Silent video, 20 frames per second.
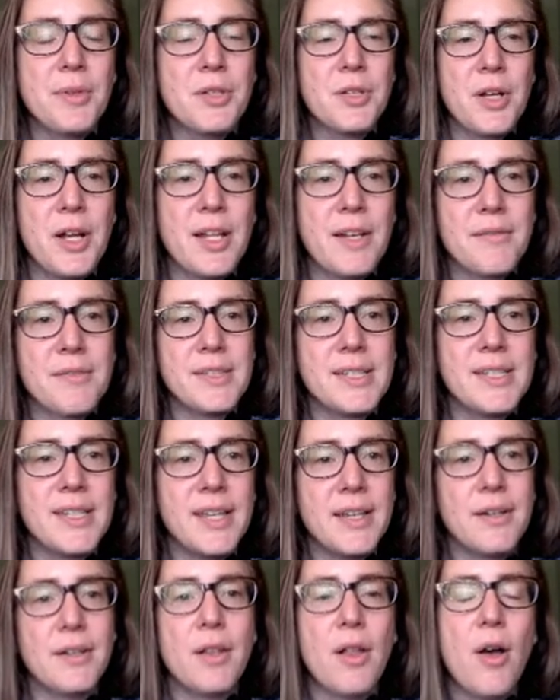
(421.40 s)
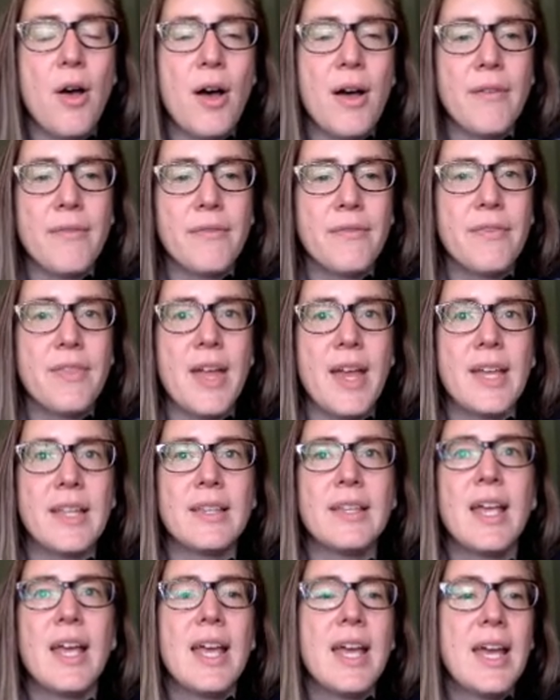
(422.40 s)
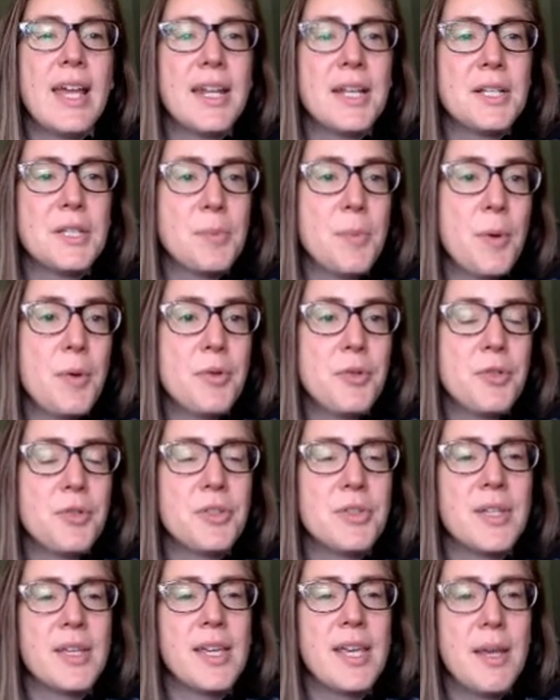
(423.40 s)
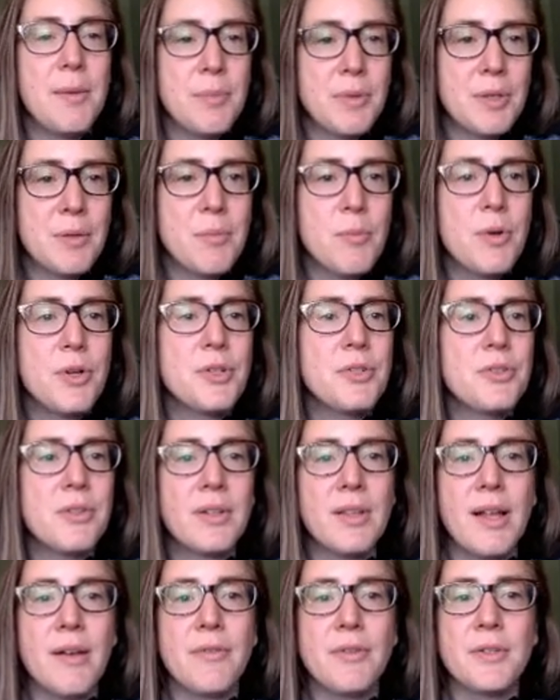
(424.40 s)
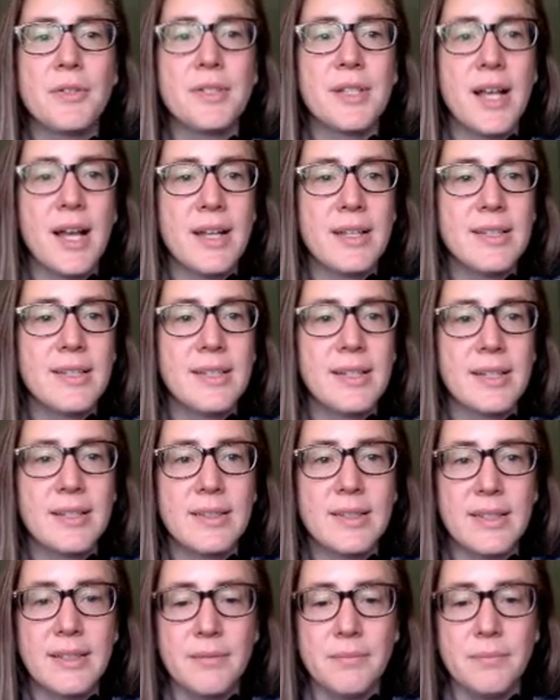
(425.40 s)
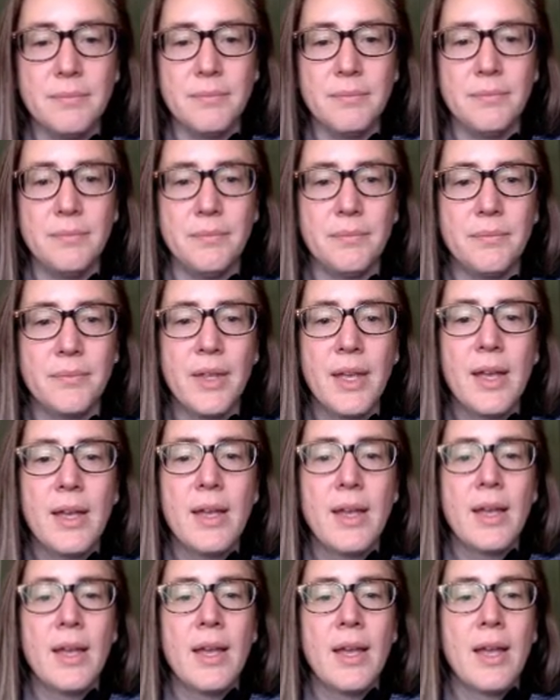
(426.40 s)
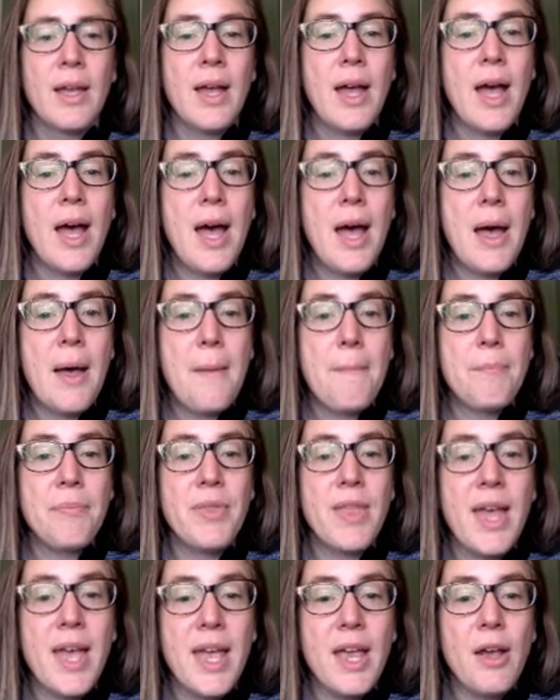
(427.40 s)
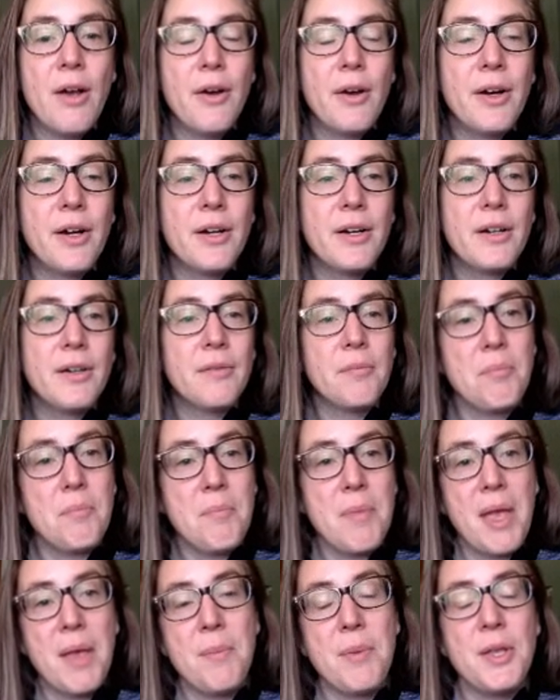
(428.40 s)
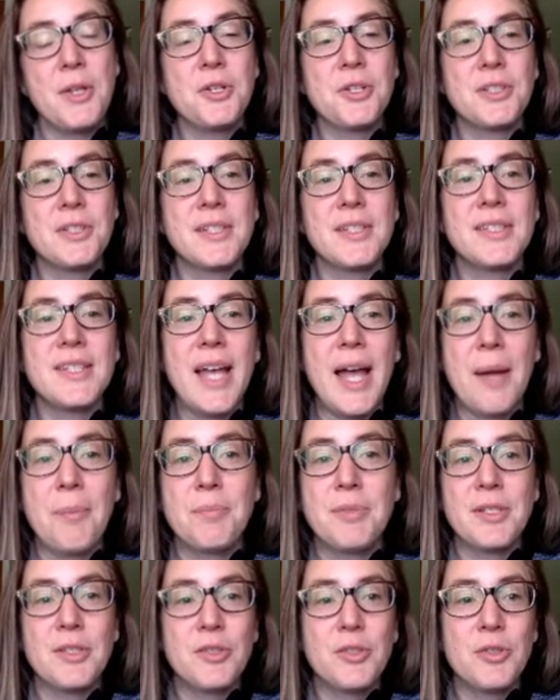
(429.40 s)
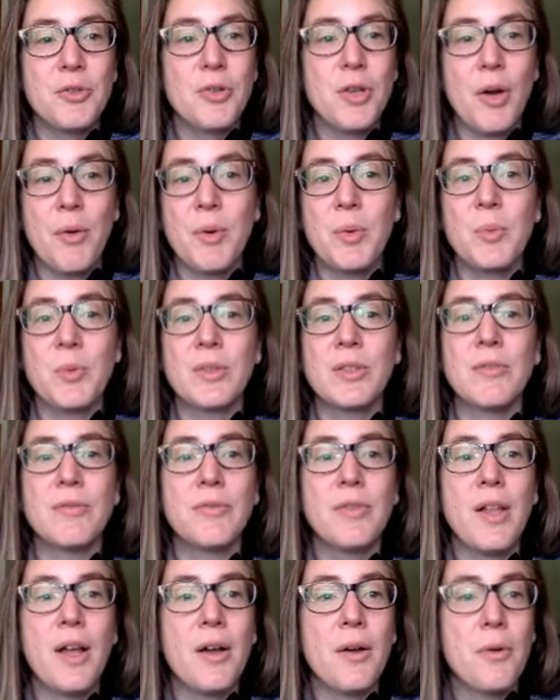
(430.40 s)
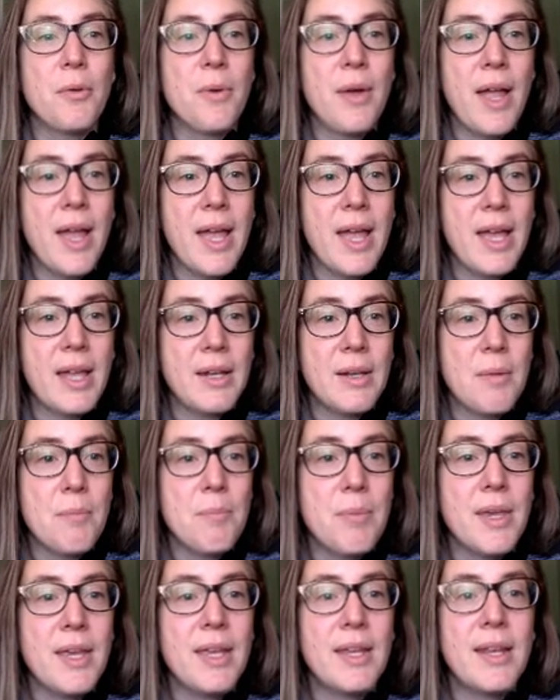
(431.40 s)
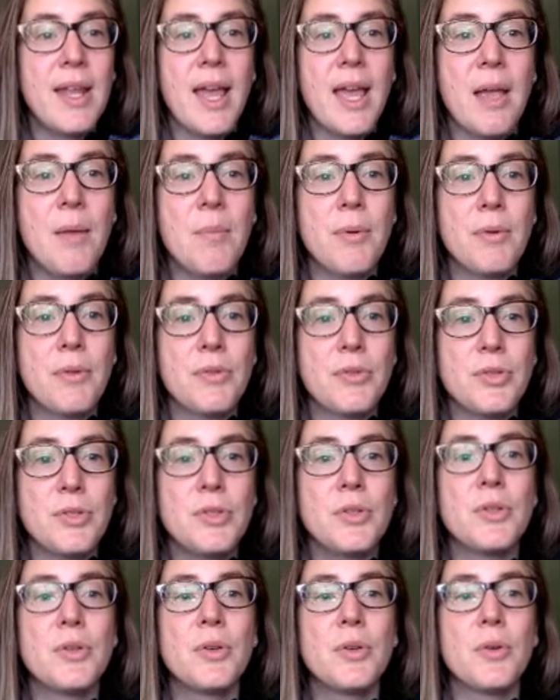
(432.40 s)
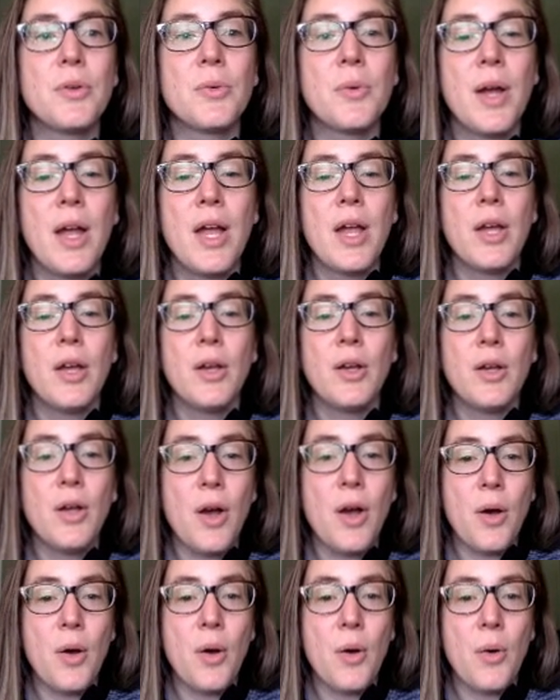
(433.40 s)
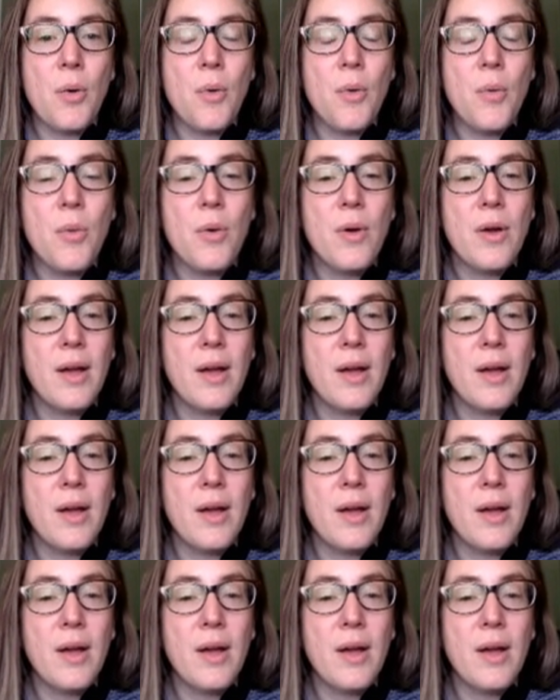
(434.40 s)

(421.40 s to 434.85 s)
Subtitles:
kind of seal off then an exposure to keep their moisture levels constant. They are maybe just adapted to going with the flow and being able to go